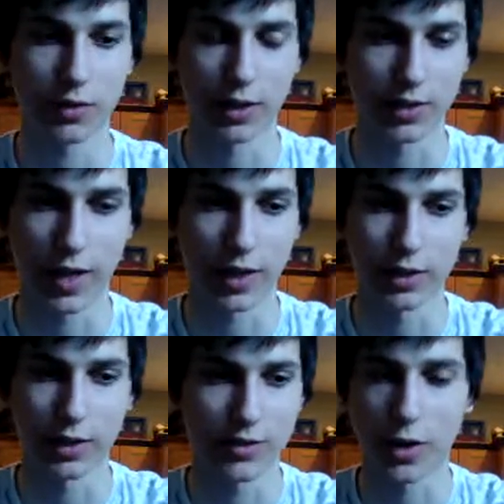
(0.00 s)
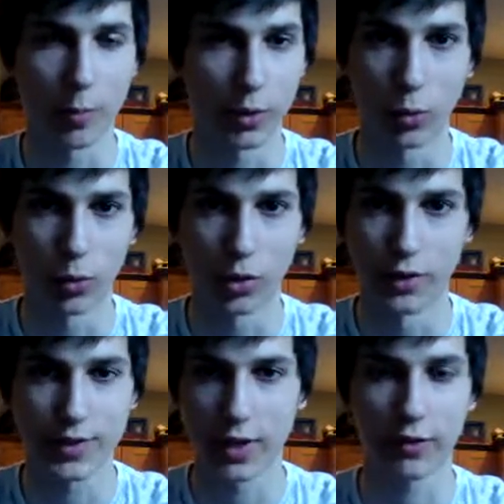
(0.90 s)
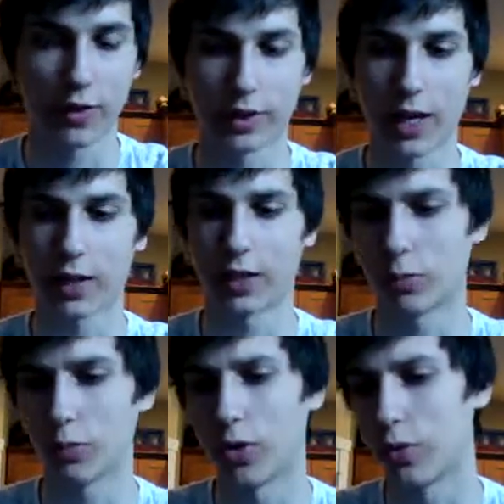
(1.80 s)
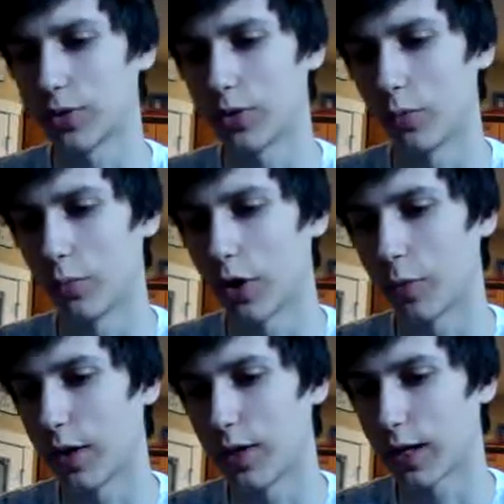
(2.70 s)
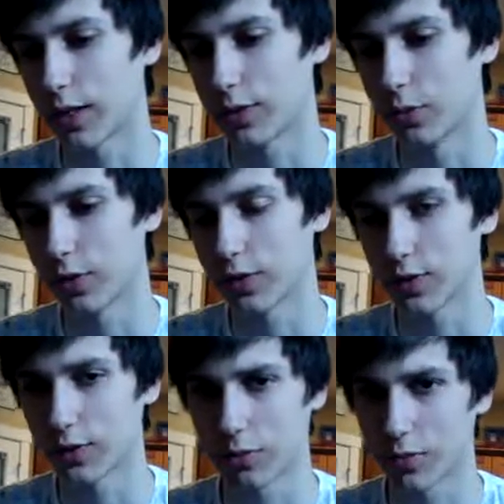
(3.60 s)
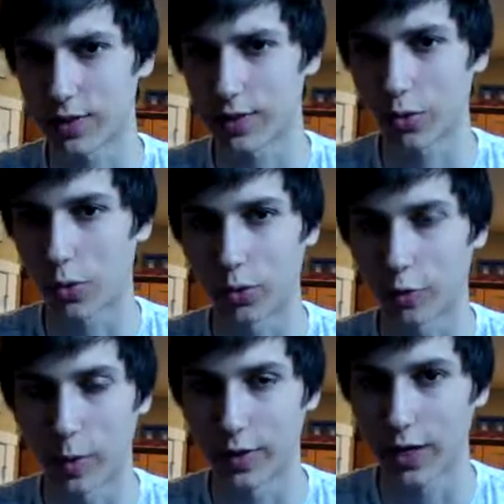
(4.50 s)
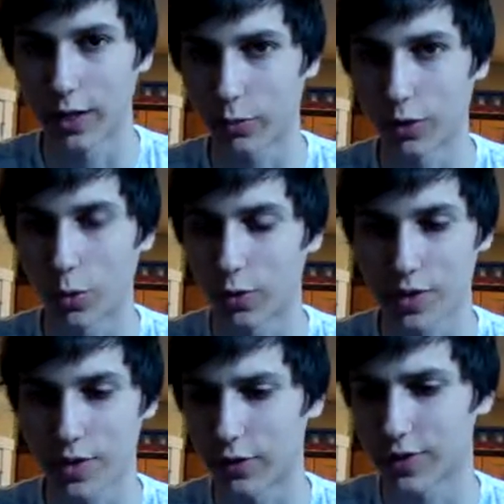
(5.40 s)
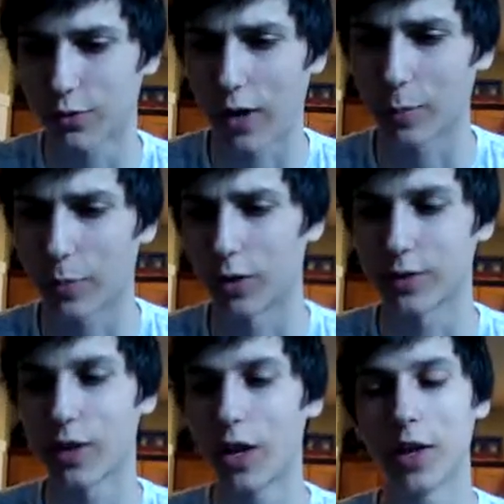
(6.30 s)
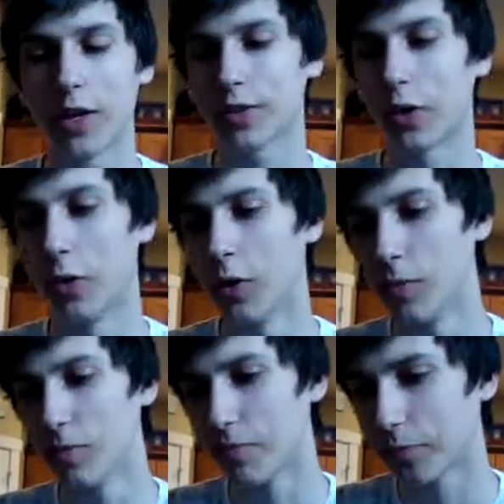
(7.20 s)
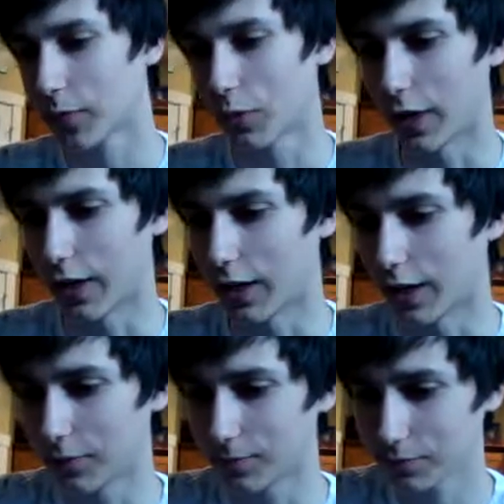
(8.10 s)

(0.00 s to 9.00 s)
they sided in Zombie World and stuff like that. Like, oh, so part of my deck's useless. That's a quarter of my deck. 3/4 of it's scrap cards. So, right, I